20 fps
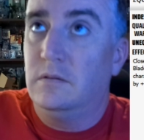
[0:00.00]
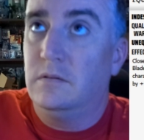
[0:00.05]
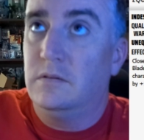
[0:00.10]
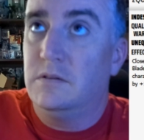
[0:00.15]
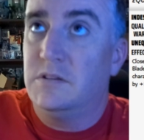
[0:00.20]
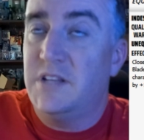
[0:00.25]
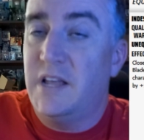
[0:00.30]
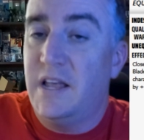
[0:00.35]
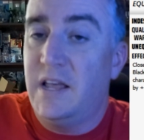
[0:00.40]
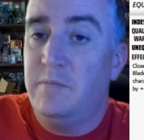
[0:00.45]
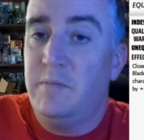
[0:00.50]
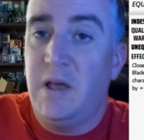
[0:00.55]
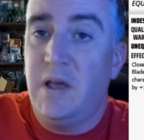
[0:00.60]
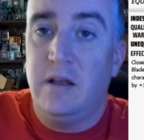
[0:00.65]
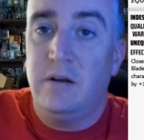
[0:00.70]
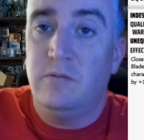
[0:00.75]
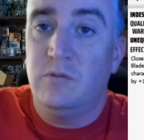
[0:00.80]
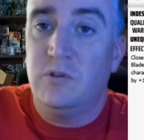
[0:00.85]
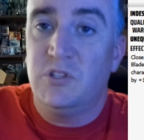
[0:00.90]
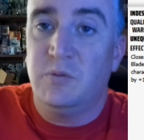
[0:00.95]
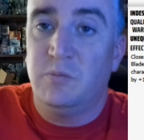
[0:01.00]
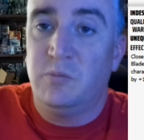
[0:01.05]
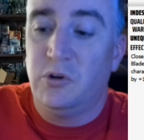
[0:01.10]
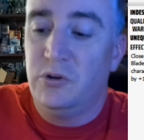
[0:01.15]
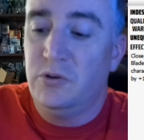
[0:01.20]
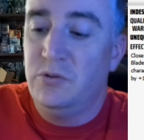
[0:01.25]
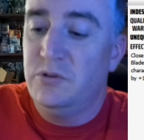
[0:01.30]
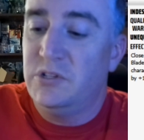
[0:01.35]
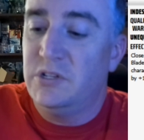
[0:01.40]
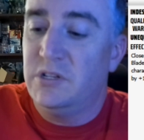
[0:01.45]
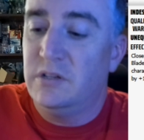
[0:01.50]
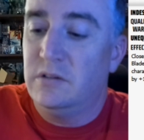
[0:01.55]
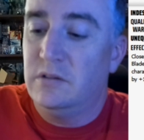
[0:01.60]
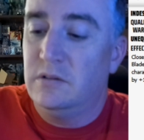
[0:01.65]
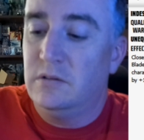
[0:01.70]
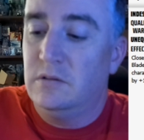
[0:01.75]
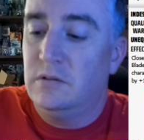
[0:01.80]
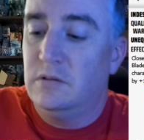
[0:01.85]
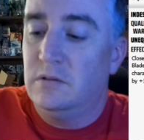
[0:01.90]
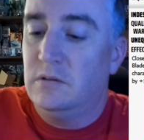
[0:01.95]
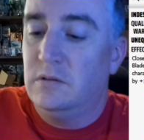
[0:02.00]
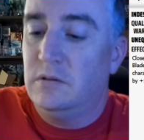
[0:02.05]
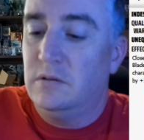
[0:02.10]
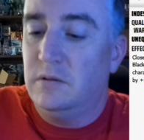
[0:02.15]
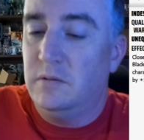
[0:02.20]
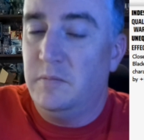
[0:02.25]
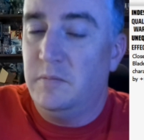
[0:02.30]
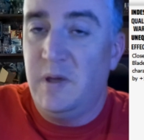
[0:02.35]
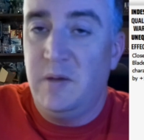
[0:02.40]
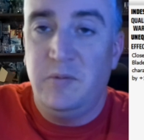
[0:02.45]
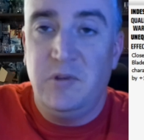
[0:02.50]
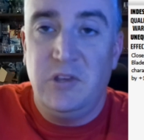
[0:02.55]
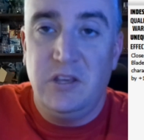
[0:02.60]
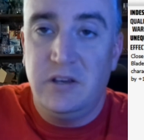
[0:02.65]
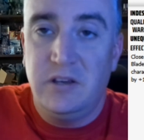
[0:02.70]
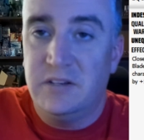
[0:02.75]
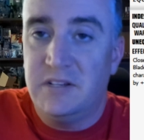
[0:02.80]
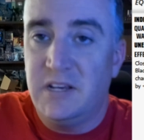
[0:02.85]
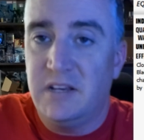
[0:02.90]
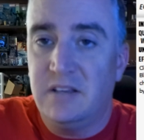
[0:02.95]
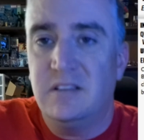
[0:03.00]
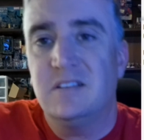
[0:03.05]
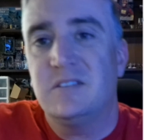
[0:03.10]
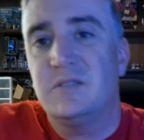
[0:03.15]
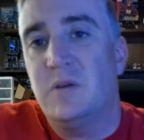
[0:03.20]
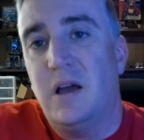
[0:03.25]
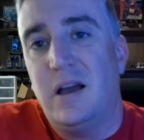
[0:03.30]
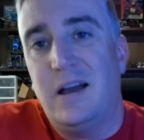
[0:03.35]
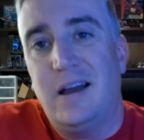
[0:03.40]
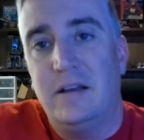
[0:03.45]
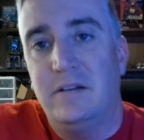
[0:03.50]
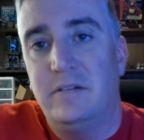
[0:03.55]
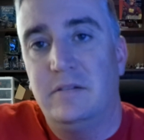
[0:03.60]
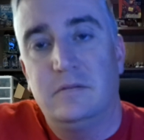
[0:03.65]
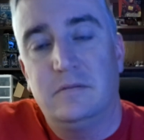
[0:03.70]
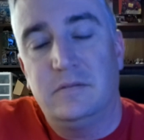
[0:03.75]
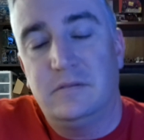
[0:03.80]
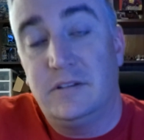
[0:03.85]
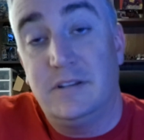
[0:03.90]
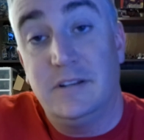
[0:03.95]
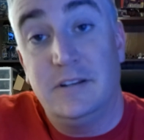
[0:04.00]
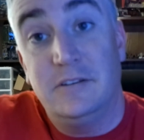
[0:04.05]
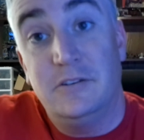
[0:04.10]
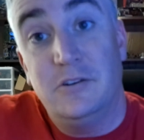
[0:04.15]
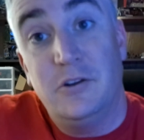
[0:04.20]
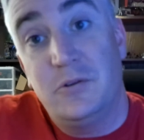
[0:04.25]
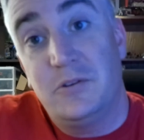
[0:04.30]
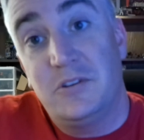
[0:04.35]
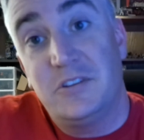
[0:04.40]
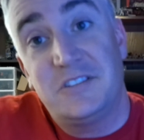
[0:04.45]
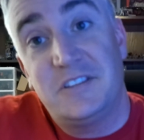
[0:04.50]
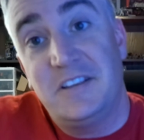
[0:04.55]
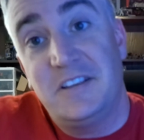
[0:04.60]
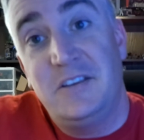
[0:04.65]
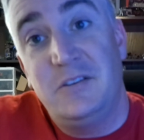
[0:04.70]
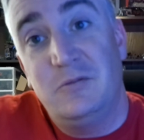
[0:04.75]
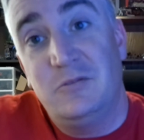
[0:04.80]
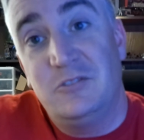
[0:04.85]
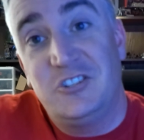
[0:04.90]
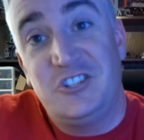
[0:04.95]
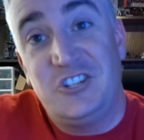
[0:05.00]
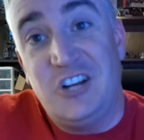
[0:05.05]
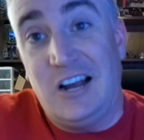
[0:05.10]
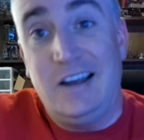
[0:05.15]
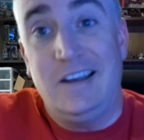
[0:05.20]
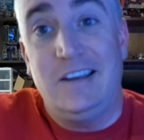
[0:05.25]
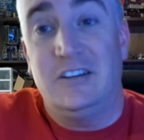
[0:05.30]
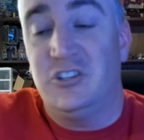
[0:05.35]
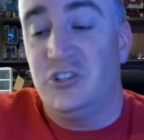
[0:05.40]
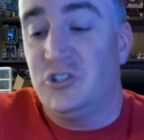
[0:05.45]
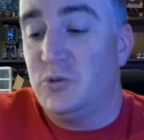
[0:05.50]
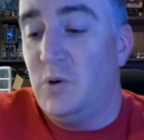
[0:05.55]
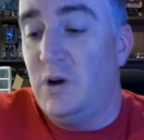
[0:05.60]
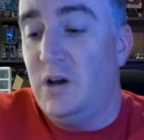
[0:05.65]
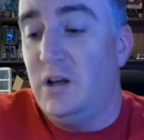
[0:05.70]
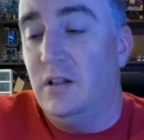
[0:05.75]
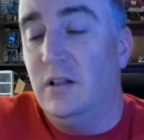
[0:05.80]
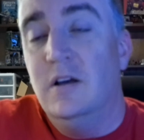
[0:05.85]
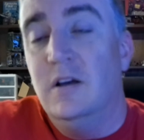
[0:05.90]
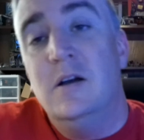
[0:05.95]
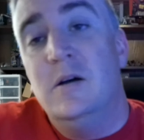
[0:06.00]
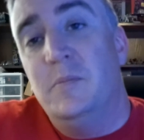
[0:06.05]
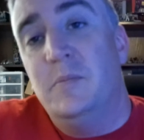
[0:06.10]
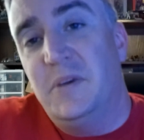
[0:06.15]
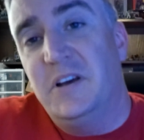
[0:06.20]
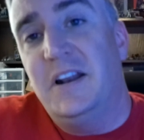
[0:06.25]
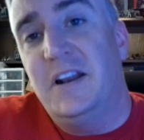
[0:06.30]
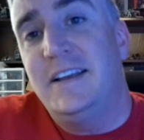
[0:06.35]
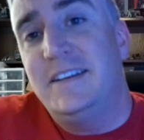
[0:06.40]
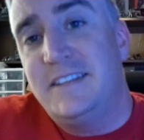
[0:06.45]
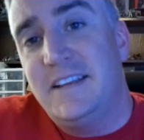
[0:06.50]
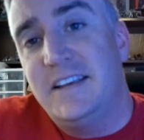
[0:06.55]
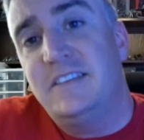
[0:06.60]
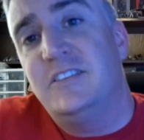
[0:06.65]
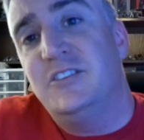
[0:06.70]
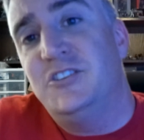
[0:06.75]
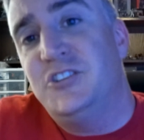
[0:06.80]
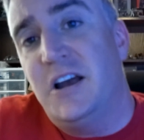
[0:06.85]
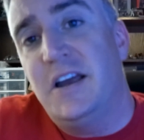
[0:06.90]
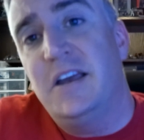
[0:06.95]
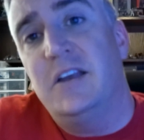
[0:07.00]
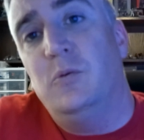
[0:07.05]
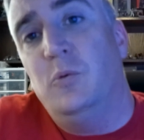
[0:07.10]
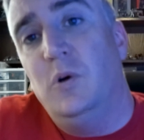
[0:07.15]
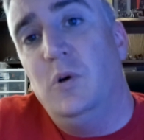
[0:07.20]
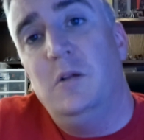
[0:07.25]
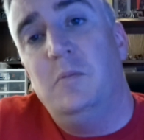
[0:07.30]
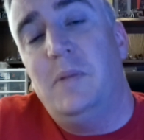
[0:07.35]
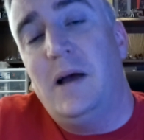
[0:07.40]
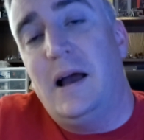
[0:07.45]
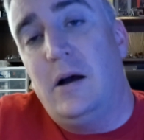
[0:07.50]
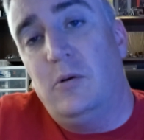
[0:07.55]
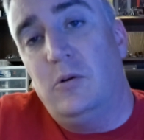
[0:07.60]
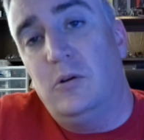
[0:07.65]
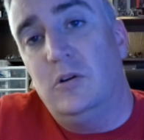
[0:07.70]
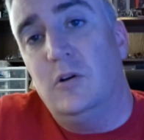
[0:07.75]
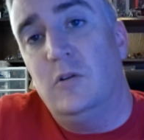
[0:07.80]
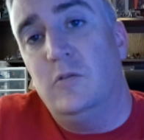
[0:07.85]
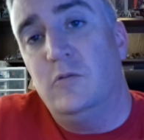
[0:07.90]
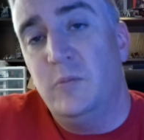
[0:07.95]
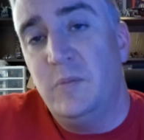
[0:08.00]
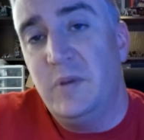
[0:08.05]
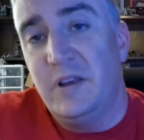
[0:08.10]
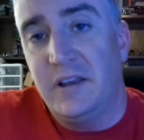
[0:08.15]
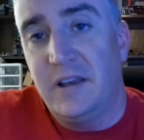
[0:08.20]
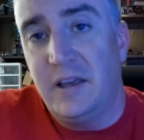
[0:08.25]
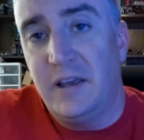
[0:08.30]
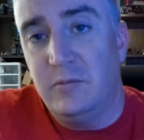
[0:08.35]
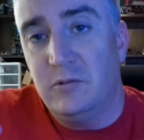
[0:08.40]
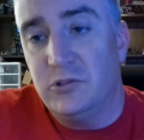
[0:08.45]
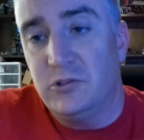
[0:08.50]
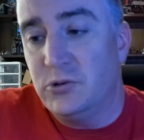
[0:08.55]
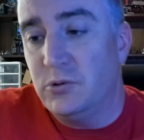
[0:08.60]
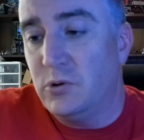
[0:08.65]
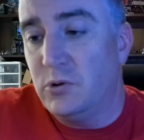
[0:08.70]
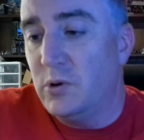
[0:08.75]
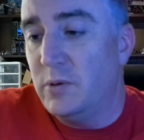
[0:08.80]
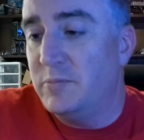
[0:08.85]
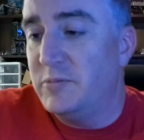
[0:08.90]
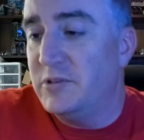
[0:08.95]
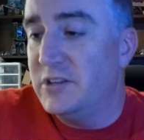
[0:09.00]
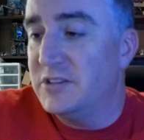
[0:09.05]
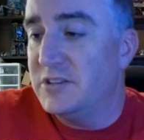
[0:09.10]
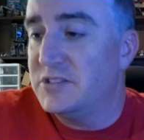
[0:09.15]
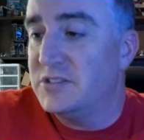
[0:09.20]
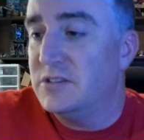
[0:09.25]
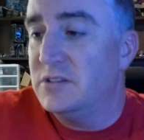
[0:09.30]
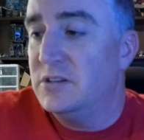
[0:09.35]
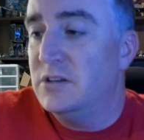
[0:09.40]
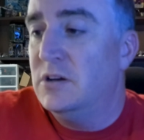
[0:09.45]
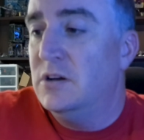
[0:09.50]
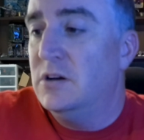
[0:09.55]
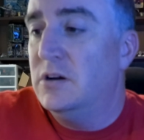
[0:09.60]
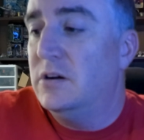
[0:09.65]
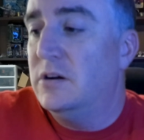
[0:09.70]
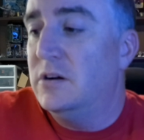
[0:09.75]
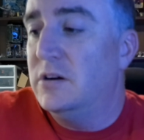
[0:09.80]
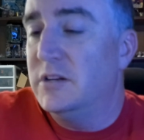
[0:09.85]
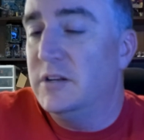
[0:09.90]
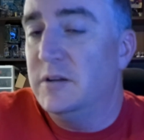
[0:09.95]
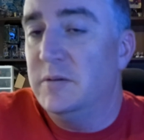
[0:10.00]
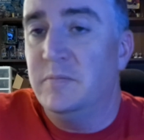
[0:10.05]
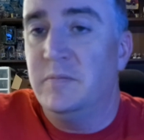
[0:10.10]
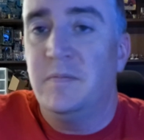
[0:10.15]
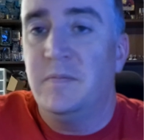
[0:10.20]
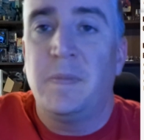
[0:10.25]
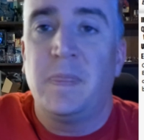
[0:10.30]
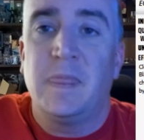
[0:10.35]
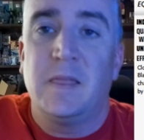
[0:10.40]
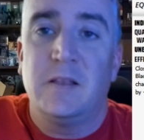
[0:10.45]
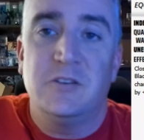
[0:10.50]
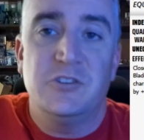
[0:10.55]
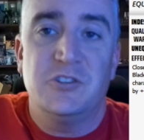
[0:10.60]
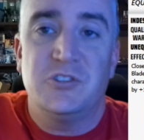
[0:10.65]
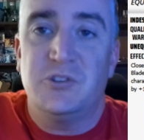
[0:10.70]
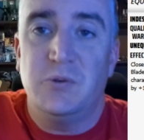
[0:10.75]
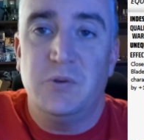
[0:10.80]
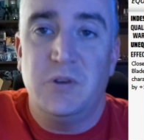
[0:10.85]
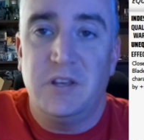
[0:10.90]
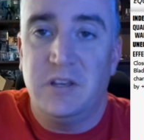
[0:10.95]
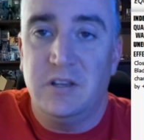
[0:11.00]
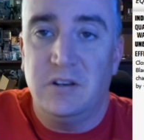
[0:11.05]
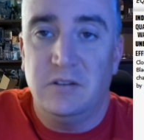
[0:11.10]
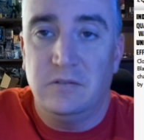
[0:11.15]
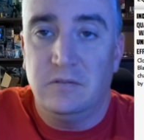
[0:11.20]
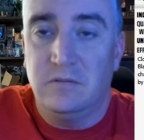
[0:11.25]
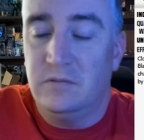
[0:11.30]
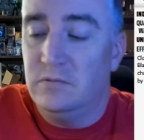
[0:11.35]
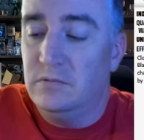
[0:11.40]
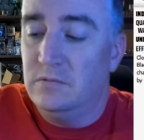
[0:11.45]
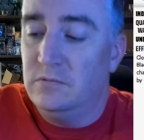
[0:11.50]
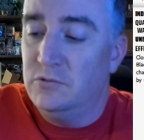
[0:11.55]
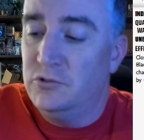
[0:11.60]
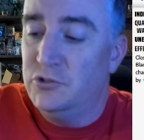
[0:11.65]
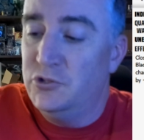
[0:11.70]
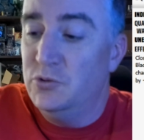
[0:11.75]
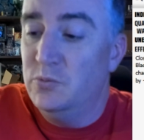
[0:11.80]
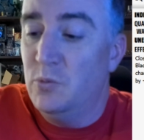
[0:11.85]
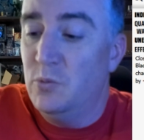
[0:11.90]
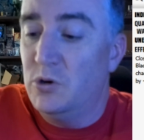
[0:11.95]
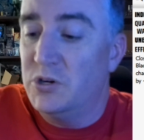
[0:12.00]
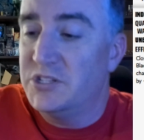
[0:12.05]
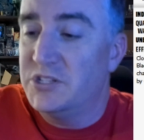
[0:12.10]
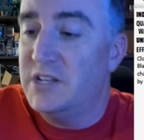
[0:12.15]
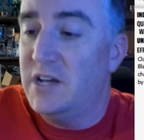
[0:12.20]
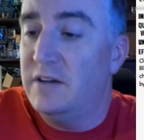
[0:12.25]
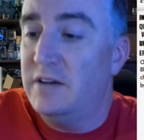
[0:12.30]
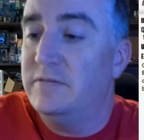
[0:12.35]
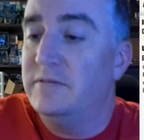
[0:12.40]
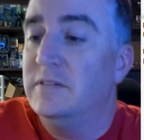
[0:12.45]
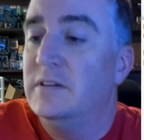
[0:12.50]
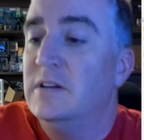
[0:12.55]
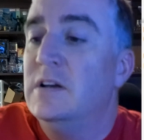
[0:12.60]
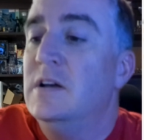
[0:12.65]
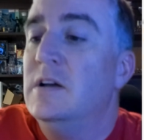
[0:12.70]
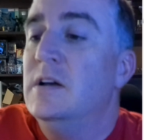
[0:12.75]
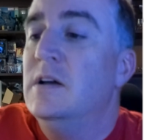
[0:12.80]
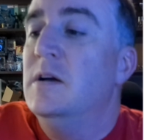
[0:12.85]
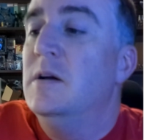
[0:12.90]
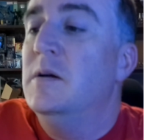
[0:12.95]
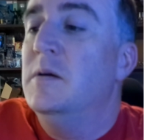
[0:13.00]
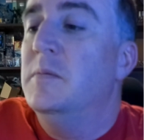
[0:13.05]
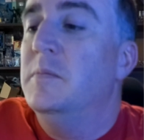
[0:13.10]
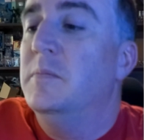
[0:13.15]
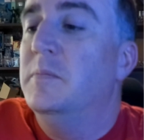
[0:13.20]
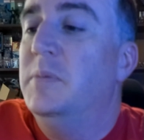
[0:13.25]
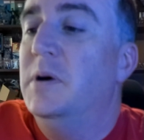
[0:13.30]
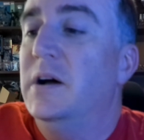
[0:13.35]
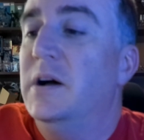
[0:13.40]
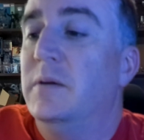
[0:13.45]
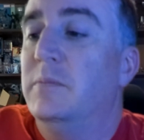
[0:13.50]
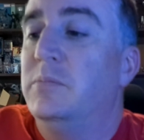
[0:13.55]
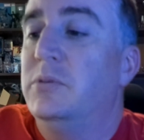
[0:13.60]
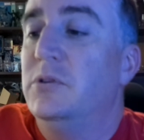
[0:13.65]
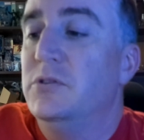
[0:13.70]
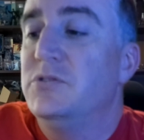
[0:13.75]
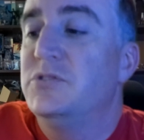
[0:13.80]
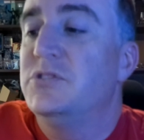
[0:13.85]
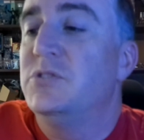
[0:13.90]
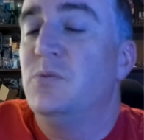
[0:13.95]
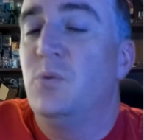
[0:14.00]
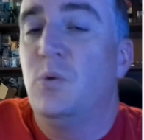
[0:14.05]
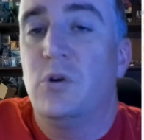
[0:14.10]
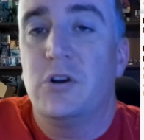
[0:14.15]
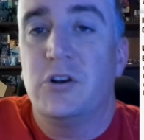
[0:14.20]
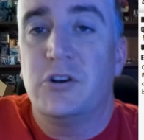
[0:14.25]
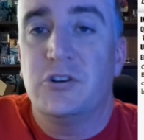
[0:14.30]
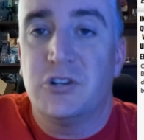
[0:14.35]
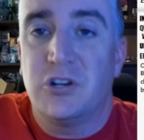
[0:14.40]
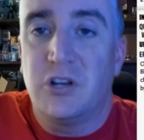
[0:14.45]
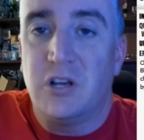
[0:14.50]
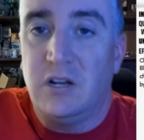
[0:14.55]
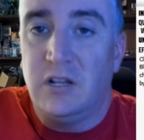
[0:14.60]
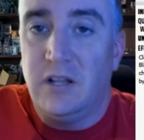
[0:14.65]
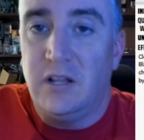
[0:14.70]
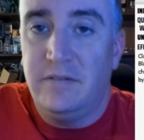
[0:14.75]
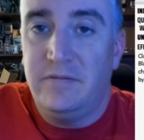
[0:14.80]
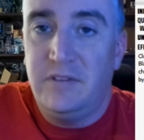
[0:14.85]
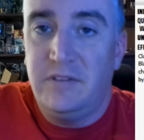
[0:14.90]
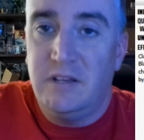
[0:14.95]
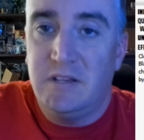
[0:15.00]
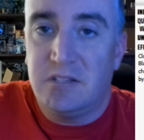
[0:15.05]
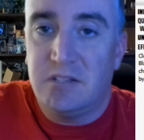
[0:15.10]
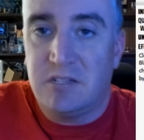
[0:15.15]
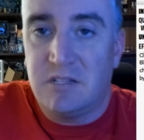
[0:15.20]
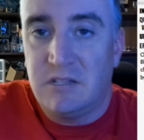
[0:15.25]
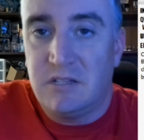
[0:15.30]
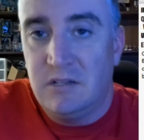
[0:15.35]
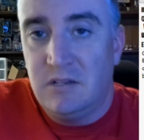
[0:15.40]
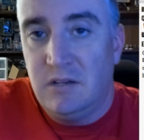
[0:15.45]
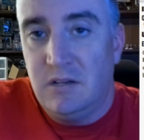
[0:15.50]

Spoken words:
Sandman was a brute. Maybe he could take this. I didn't notice that he was giant as well, but I'd take the giant willpower over being able to equip this on him just so he can do more stuff. But brutes and warriors are going to love this.